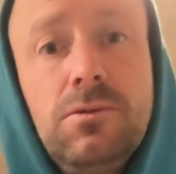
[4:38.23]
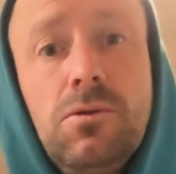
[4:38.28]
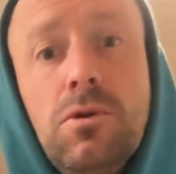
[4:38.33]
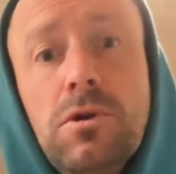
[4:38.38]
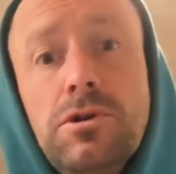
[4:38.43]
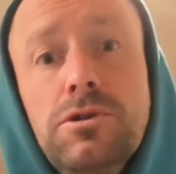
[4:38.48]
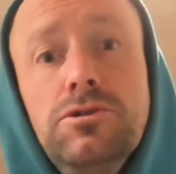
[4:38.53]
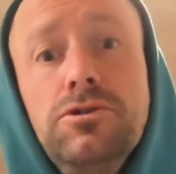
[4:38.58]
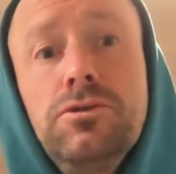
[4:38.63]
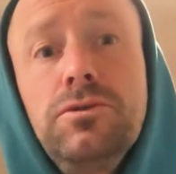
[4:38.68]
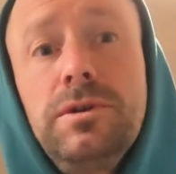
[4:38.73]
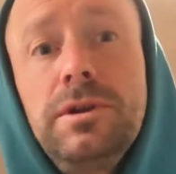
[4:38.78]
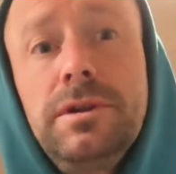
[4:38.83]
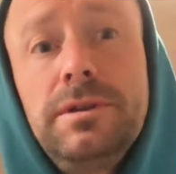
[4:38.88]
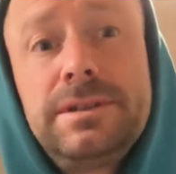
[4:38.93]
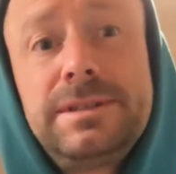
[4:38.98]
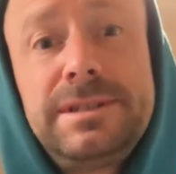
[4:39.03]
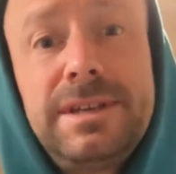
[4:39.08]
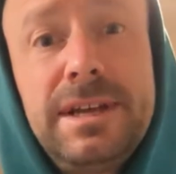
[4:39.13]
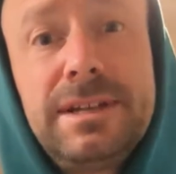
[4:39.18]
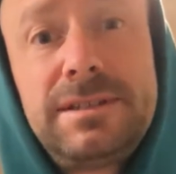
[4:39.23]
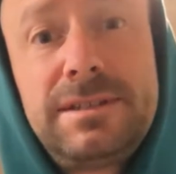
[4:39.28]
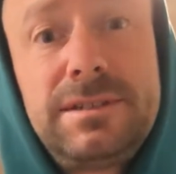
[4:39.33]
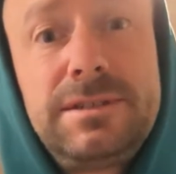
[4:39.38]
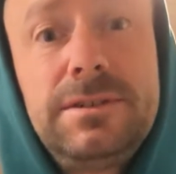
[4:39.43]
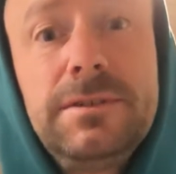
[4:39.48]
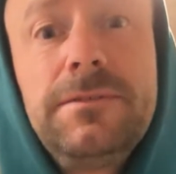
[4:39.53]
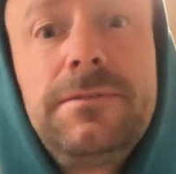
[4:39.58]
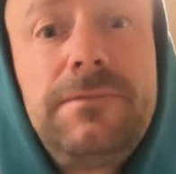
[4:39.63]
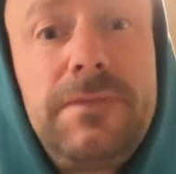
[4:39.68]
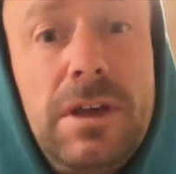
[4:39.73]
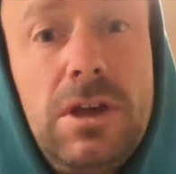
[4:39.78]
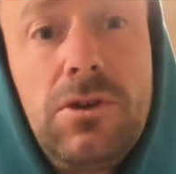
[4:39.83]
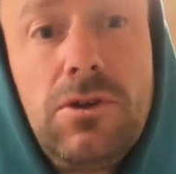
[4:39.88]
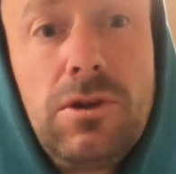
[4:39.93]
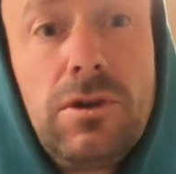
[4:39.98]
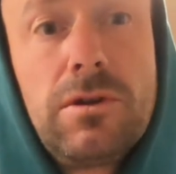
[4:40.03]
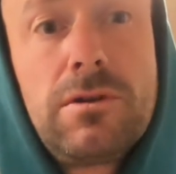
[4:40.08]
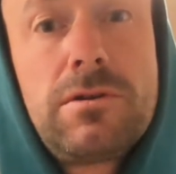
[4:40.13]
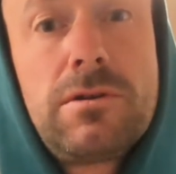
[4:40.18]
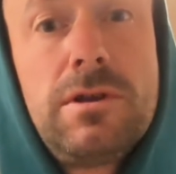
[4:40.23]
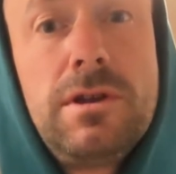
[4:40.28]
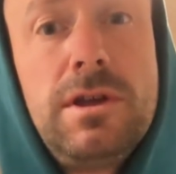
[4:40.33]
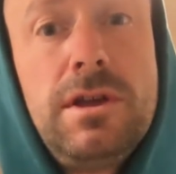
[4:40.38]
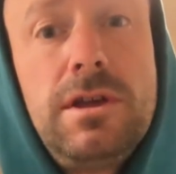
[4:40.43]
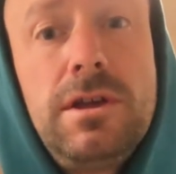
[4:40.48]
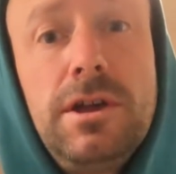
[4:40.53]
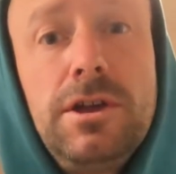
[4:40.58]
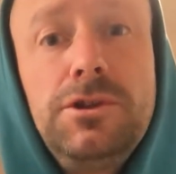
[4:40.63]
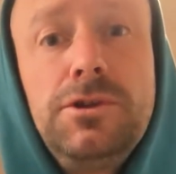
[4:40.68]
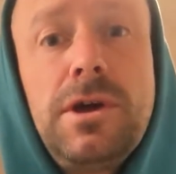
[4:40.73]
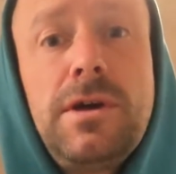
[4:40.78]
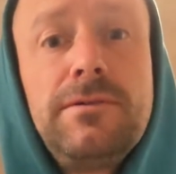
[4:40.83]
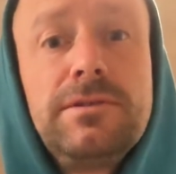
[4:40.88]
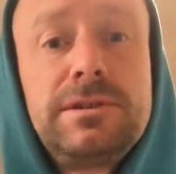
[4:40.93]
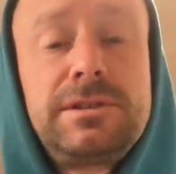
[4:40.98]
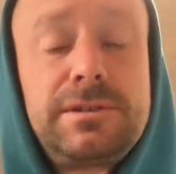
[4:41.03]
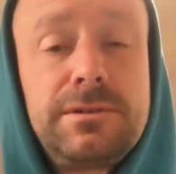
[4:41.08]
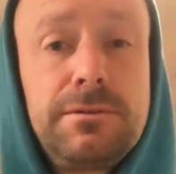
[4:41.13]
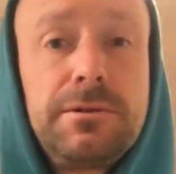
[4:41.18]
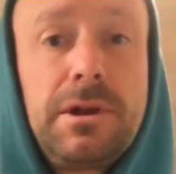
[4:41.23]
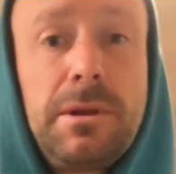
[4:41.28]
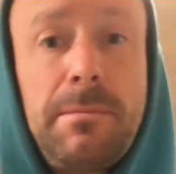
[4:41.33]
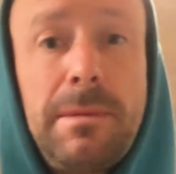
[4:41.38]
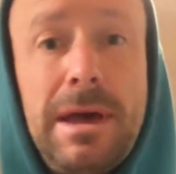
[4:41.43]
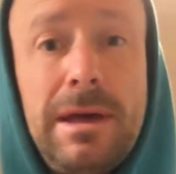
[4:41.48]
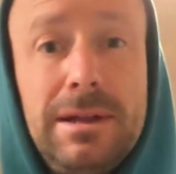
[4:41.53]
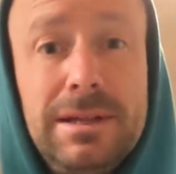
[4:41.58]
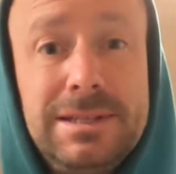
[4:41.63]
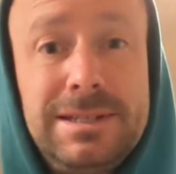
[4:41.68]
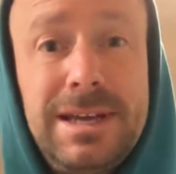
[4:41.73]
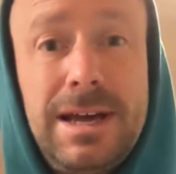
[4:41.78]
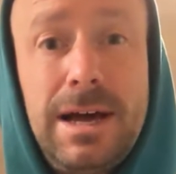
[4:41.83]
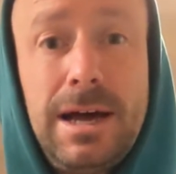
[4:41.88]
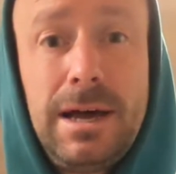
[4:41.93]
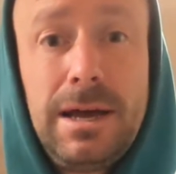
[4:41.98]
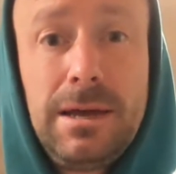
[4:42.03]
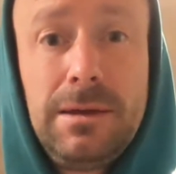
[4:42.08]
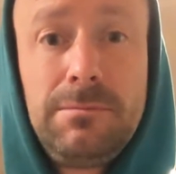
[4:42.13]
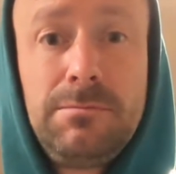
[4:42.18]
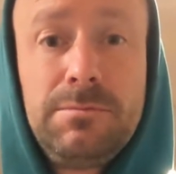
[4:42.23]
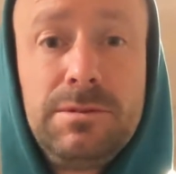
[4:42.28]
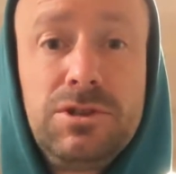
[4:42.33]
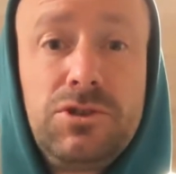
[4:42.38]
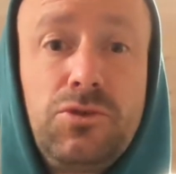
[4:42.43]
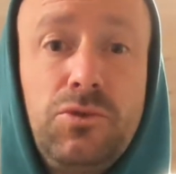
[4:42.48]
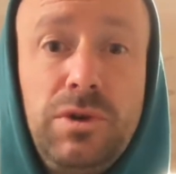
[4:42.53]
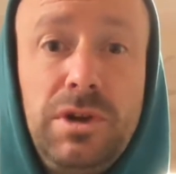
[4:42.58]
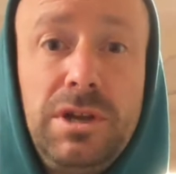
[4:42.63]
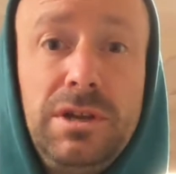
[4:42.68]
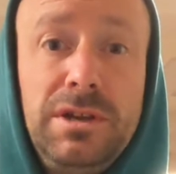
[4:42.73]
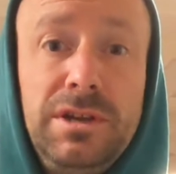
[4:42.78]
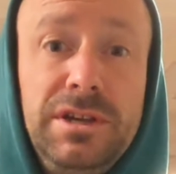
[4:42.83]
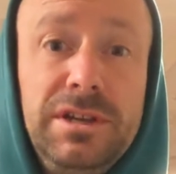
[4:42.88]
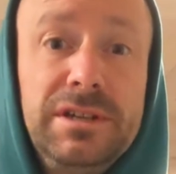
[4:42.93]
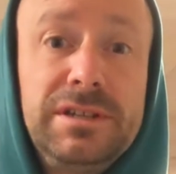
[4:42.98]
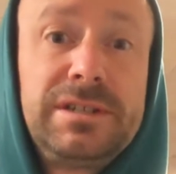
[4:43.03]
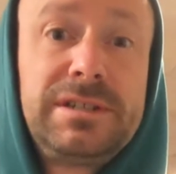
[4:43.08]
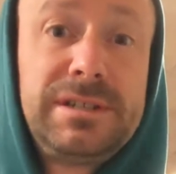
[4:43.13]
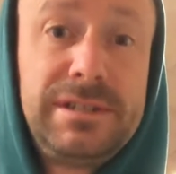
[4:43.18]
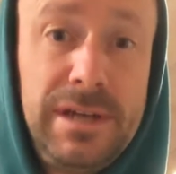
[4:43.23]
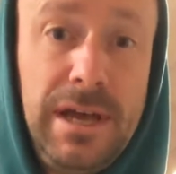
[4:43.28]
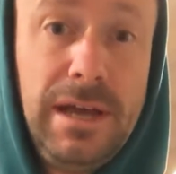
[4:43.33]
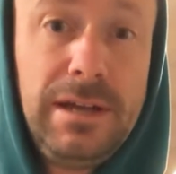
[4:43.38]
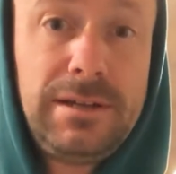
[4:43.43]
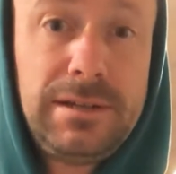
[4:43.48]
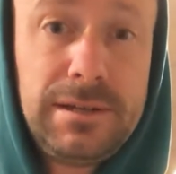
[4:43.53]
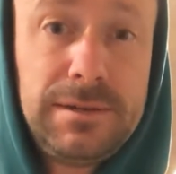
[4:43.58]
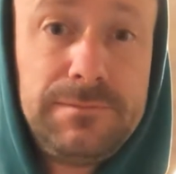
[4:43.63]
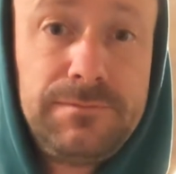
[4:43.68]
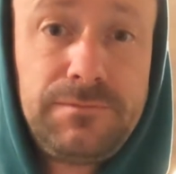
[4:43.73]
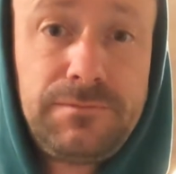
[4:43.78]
or you're doing sets to failure, you have a certain amount of time between each set.